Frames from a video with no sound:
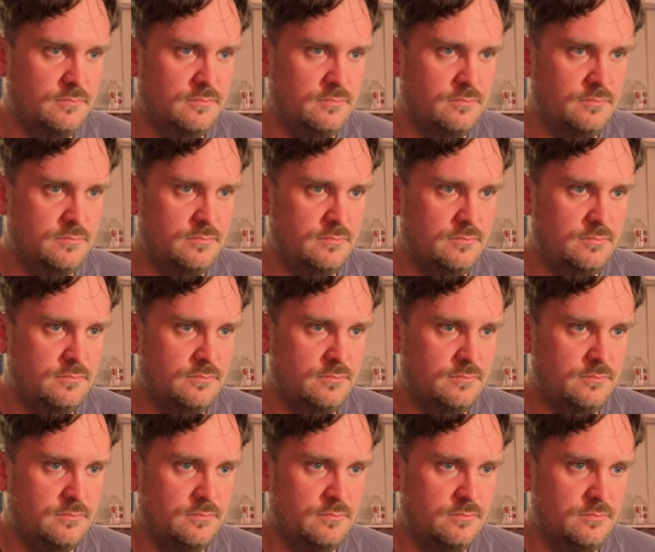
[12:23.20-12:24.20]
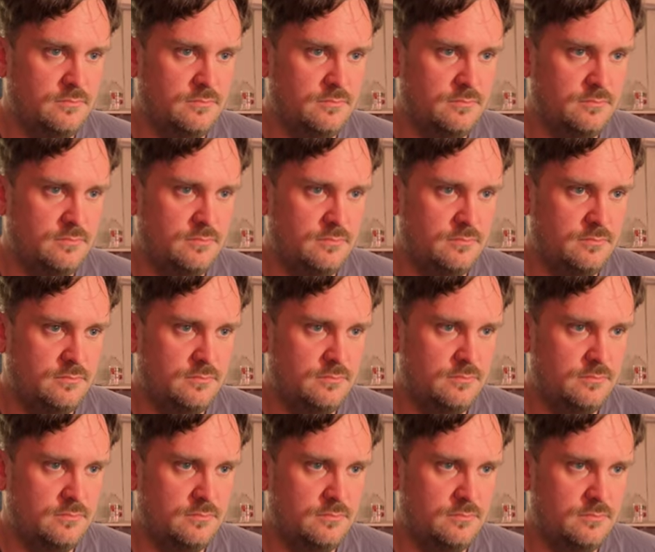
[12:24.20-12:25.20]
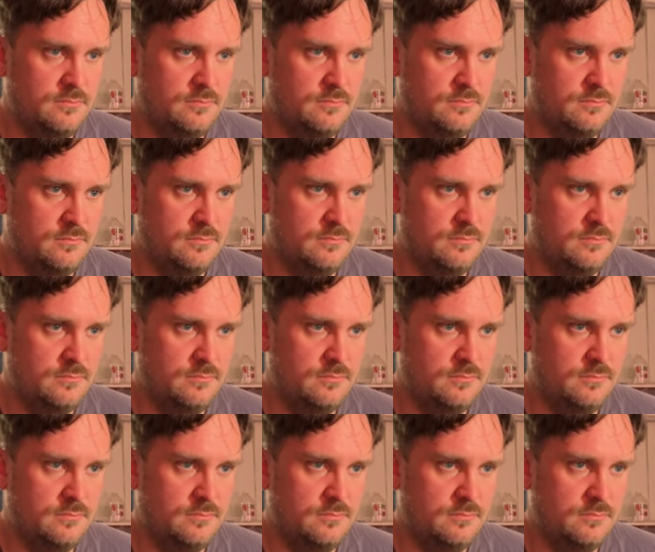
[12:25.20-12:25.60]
The person shown says nothing.